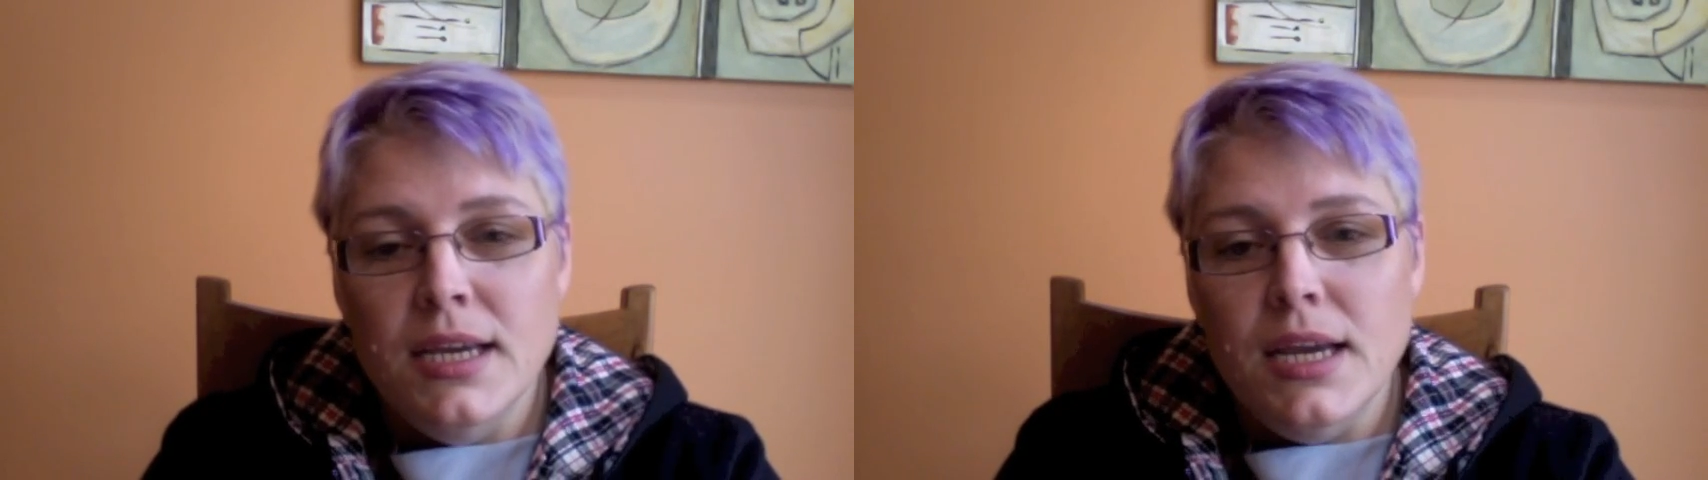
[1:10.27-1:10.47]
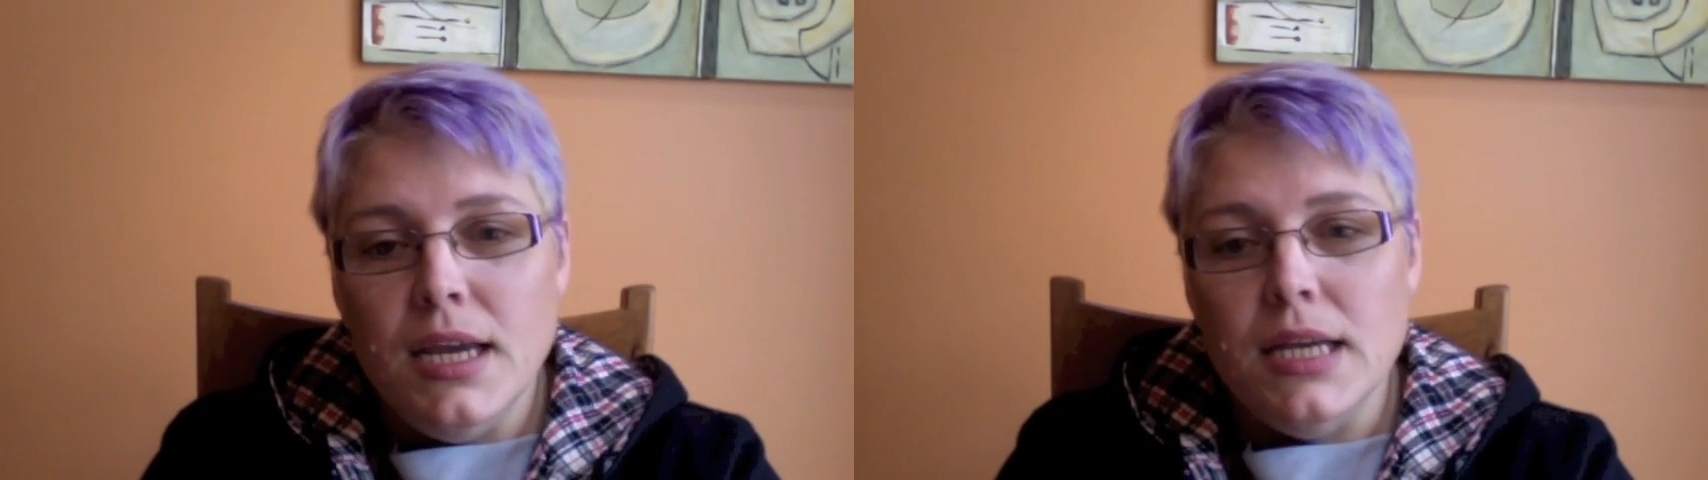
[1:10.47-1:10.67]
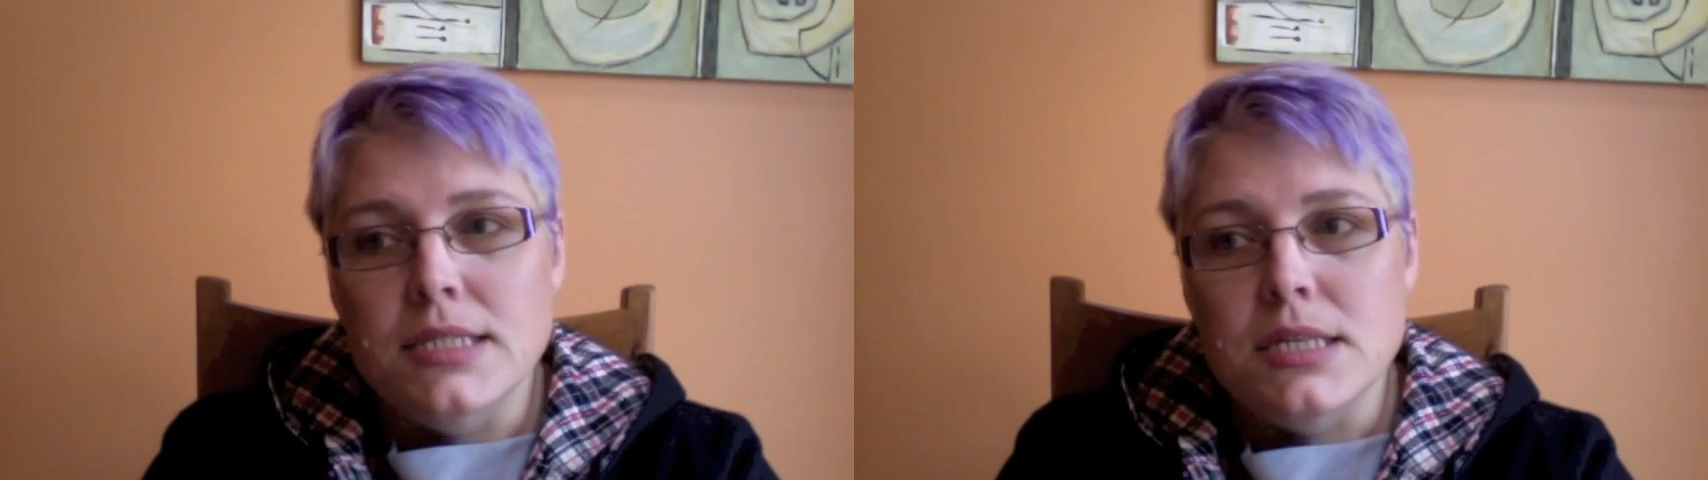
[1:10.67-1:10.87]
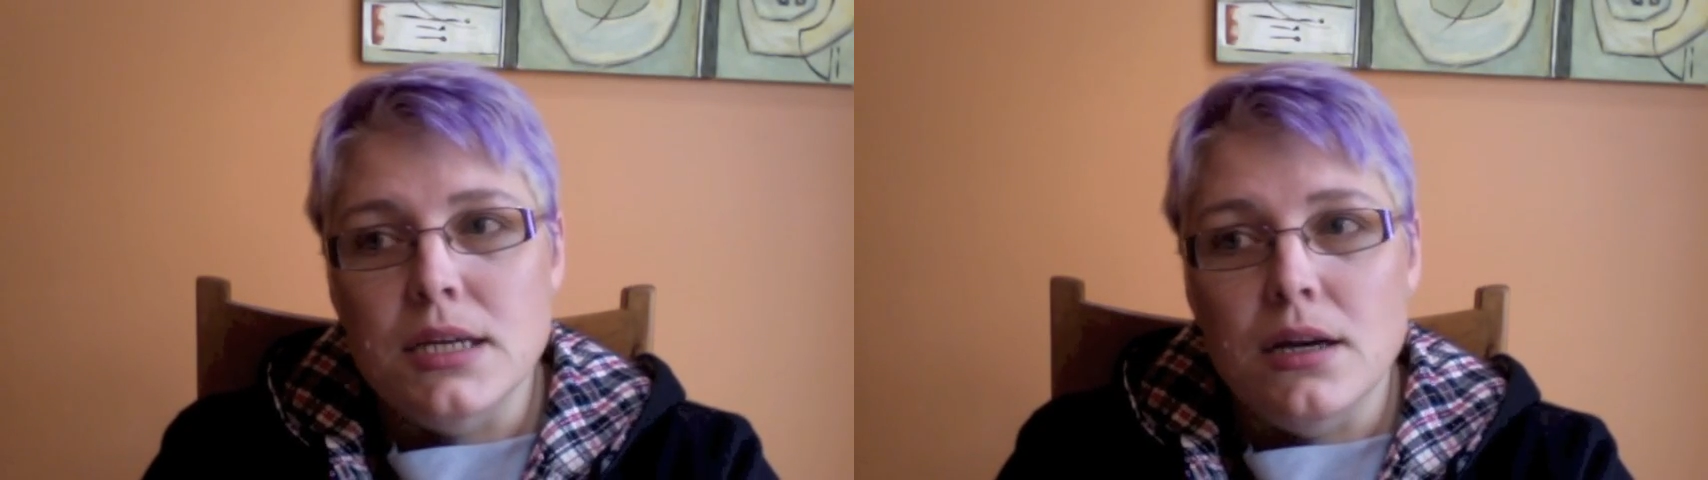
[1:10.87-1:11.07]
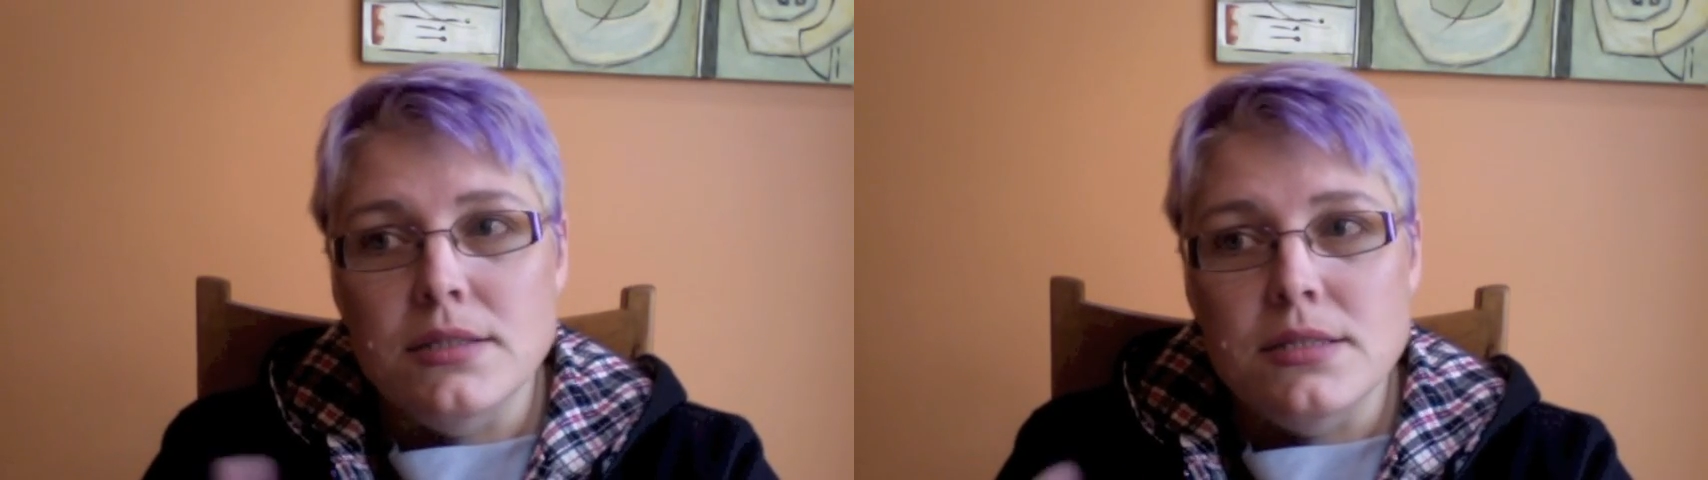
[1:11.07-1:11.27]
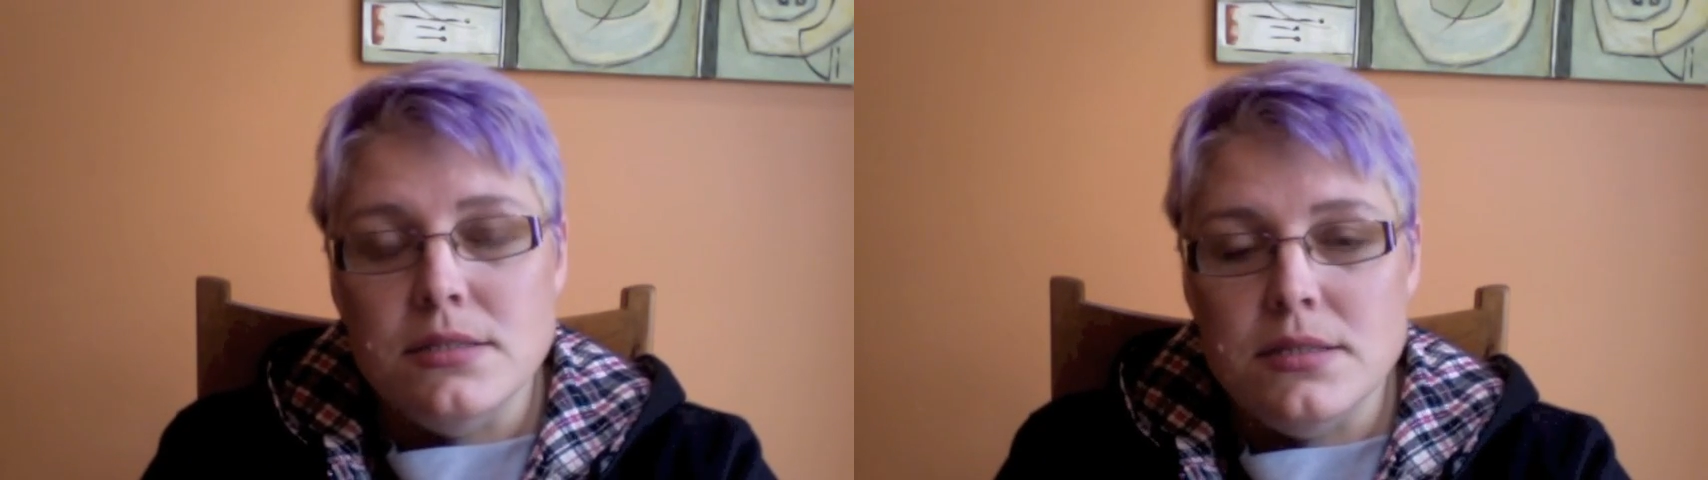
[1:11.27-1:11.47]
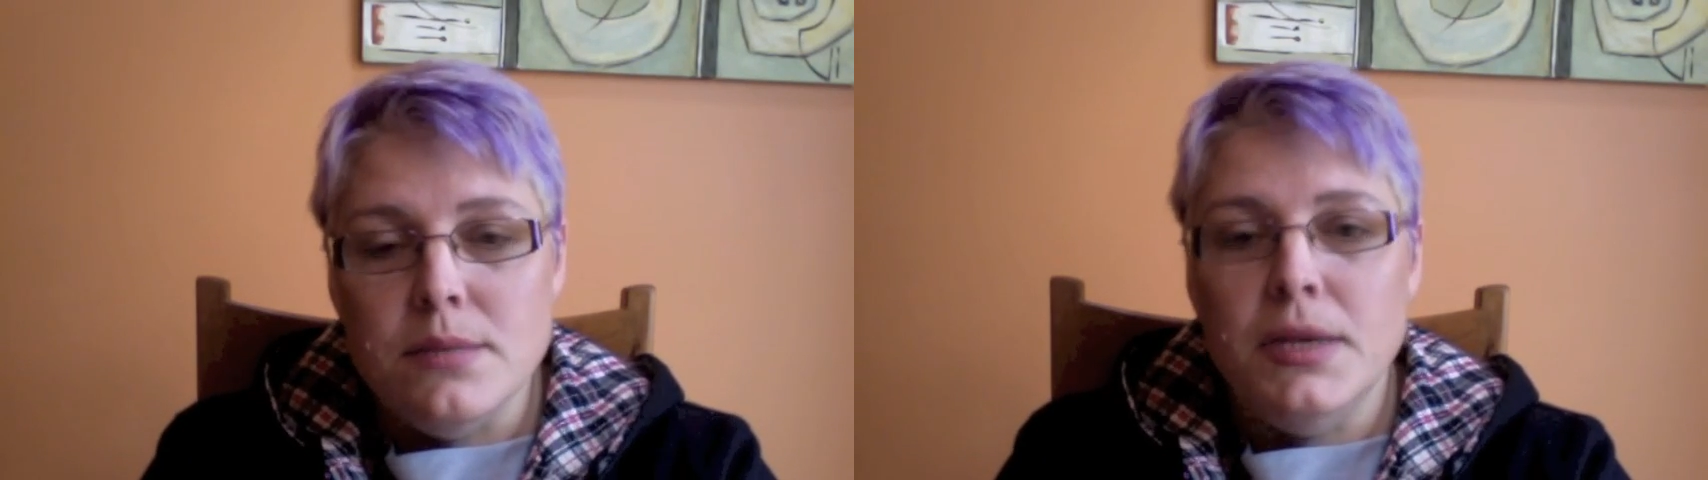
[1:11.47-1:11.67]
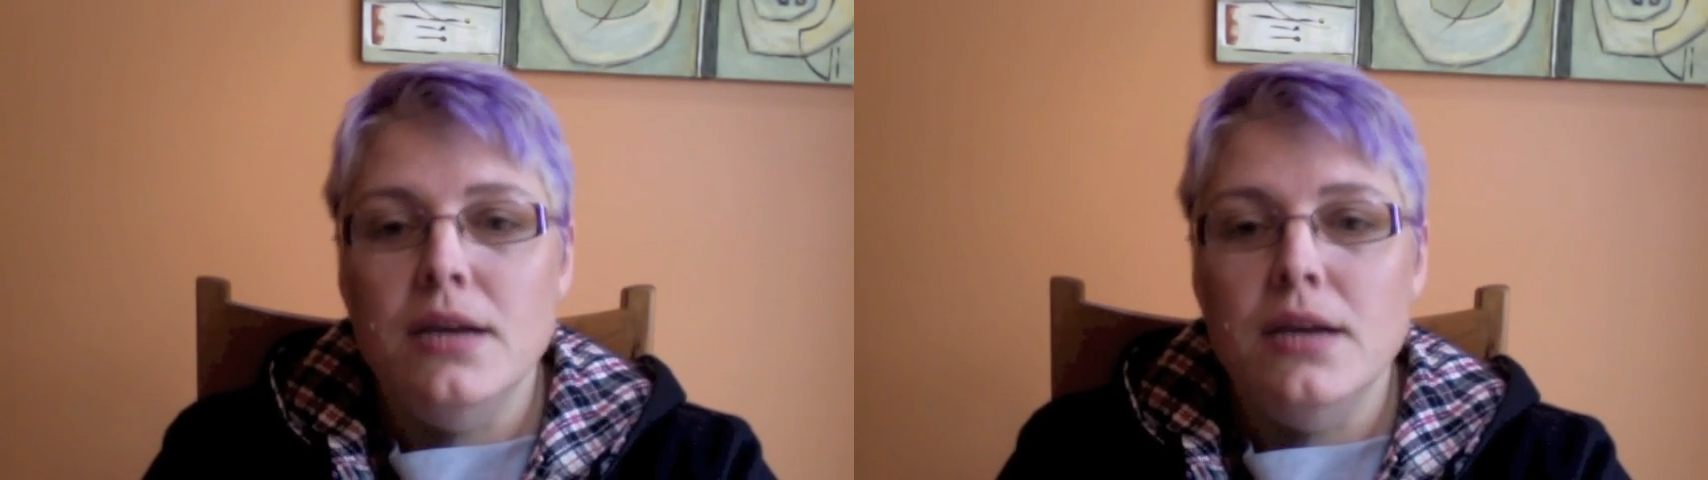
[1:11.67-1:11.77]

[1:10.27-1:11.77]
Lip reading: And on somebody